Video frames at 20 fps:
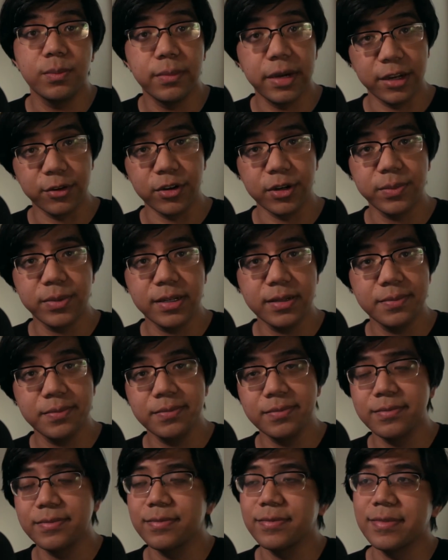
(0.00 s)
my Agrippa.
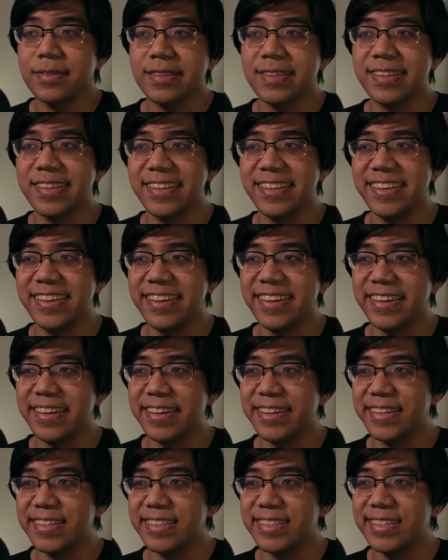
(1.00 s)

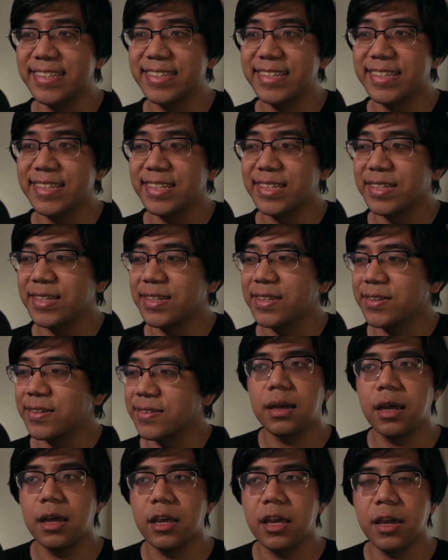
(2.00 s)
And
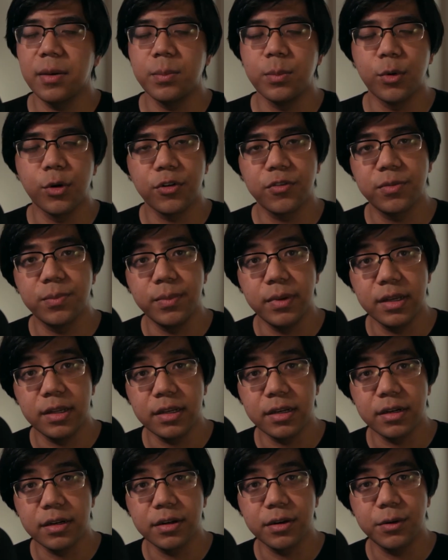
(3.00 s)
I am more
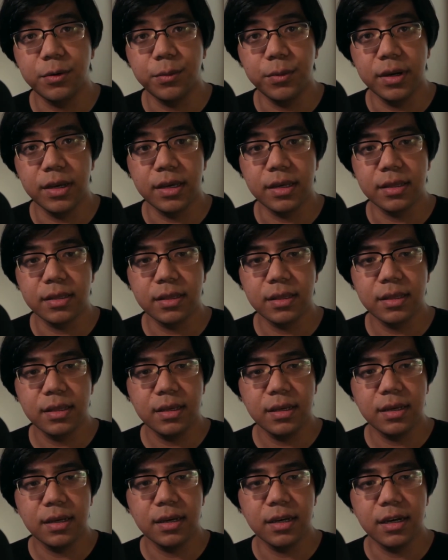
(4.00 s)
familiar with
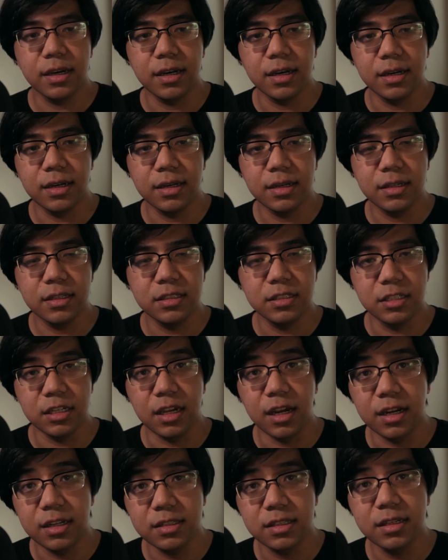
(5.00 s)

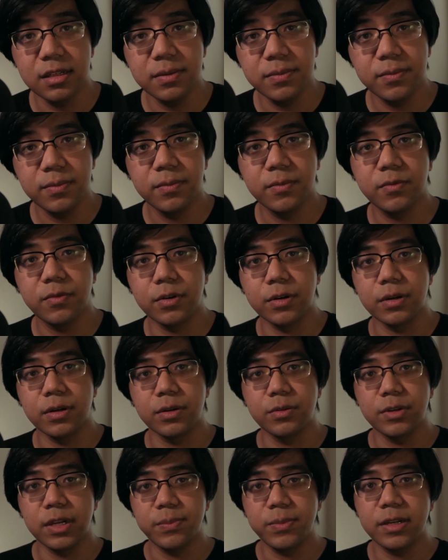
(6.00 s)
Gigante for
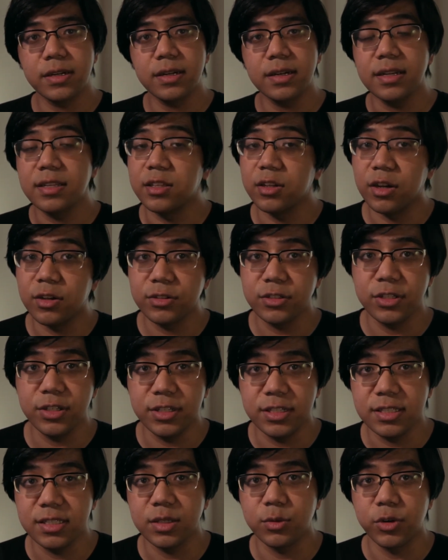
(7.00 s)
rapier, and also
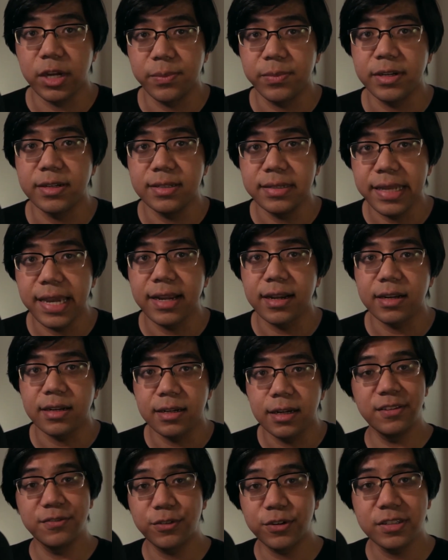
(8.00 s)
uses a rapier and dagger.
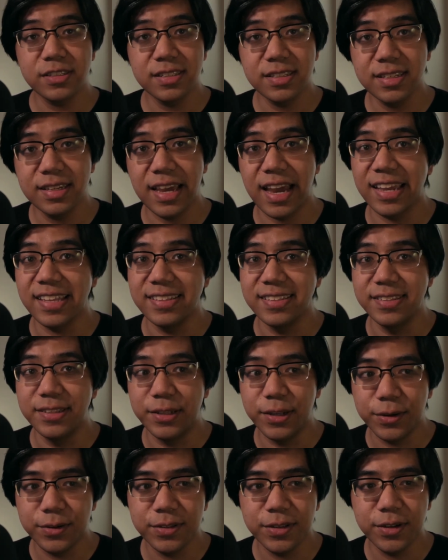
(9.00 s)
Unfortunately, I
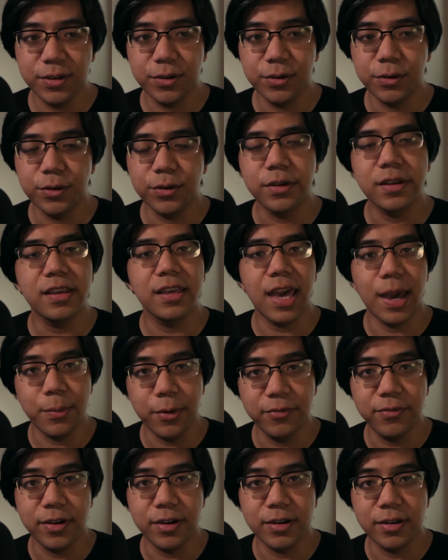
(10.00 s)
don't know
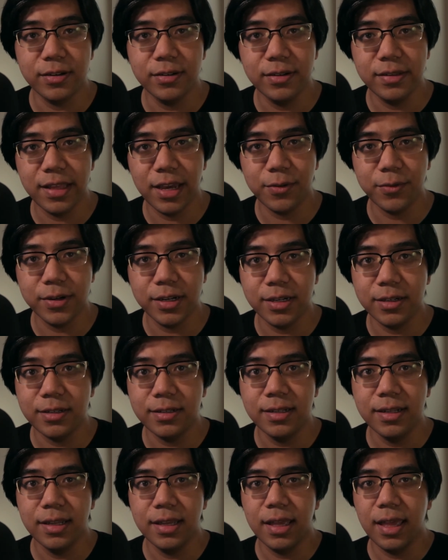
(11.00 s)
Capoferro that
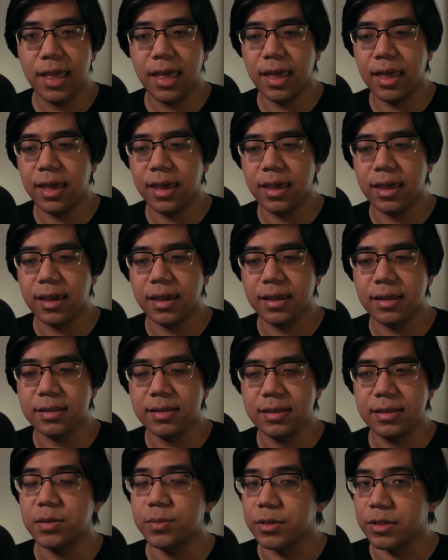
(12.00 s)
well,
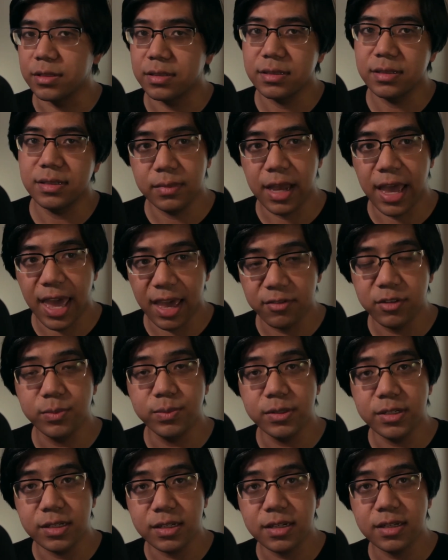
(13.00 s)
and Tybalt. I have the
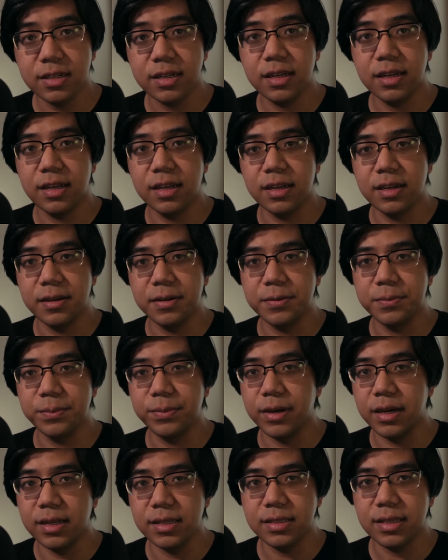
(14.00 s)
book,
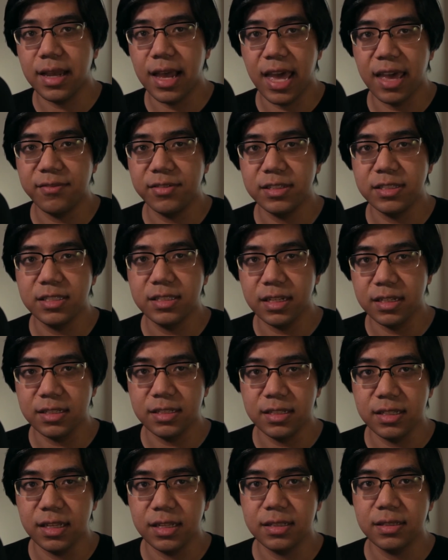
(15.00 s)
but I haven't
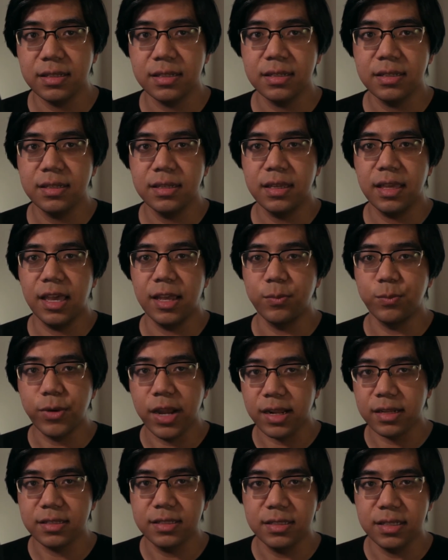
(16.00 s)
studied it and
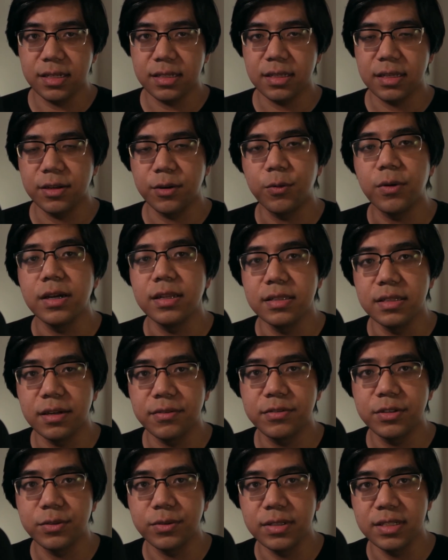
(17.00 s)
practiced it well
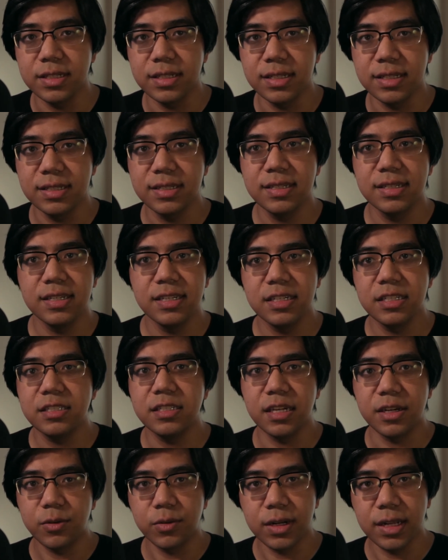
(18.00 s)
enough to really
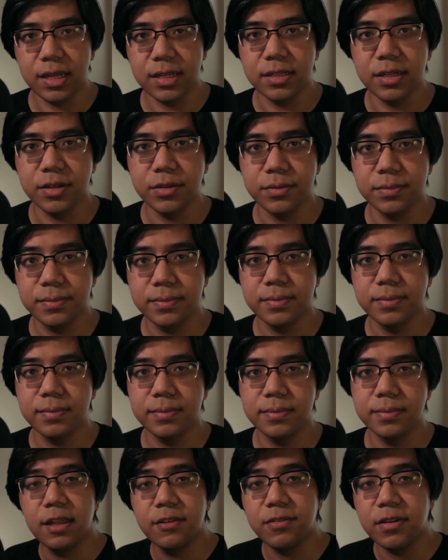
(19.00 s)
share what I know.
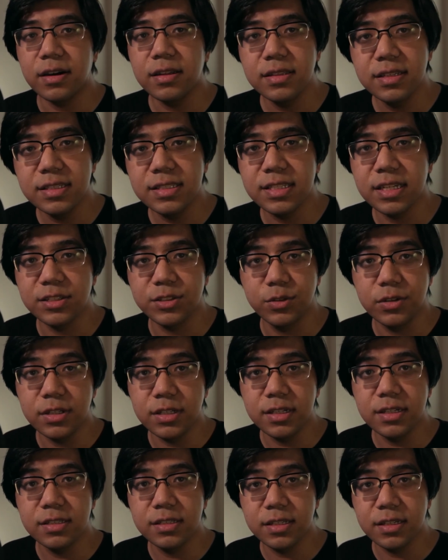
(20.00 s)
If all this sounds really
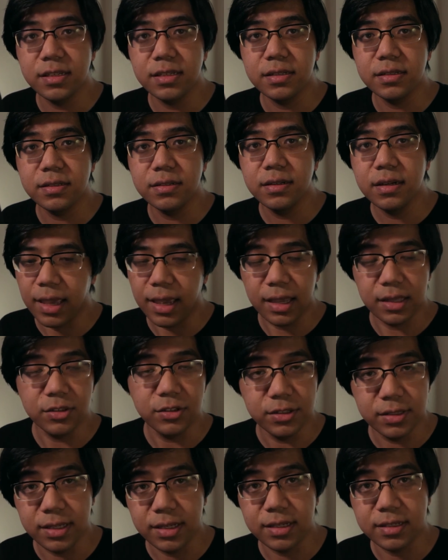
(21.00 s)
good to you and
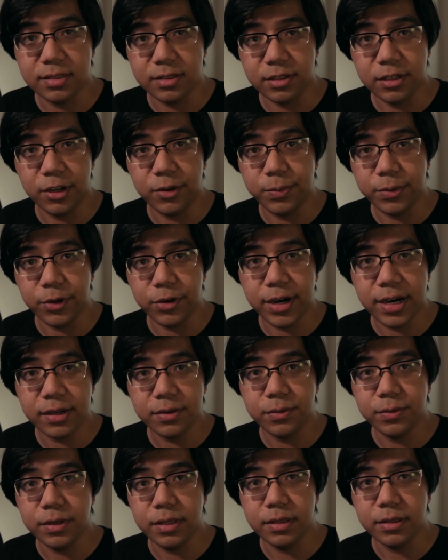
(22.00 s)
you think it'll help you
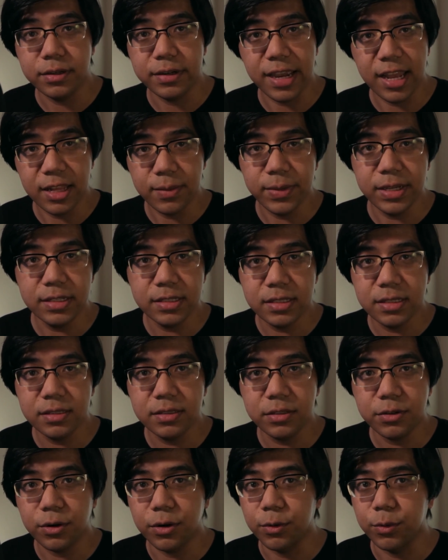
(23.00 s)
out with your
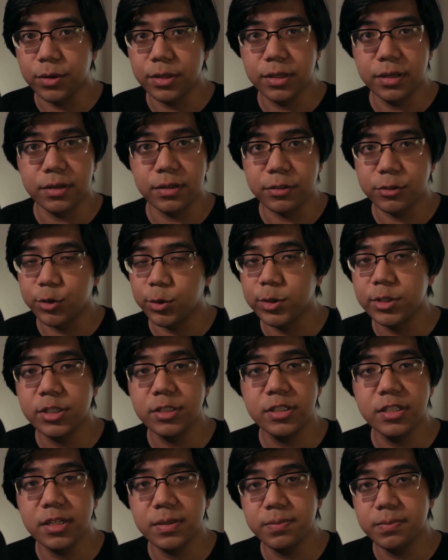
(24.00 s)
animation or with your
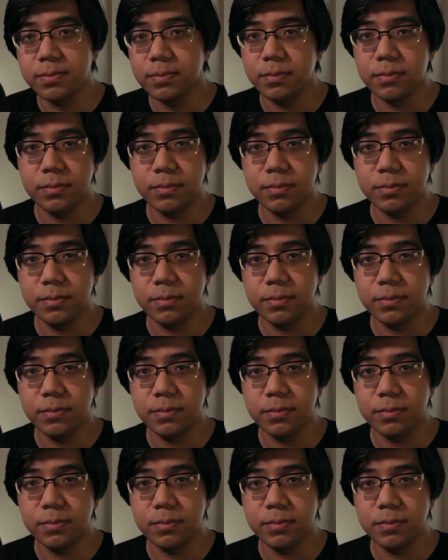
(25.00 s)
swordsmanship,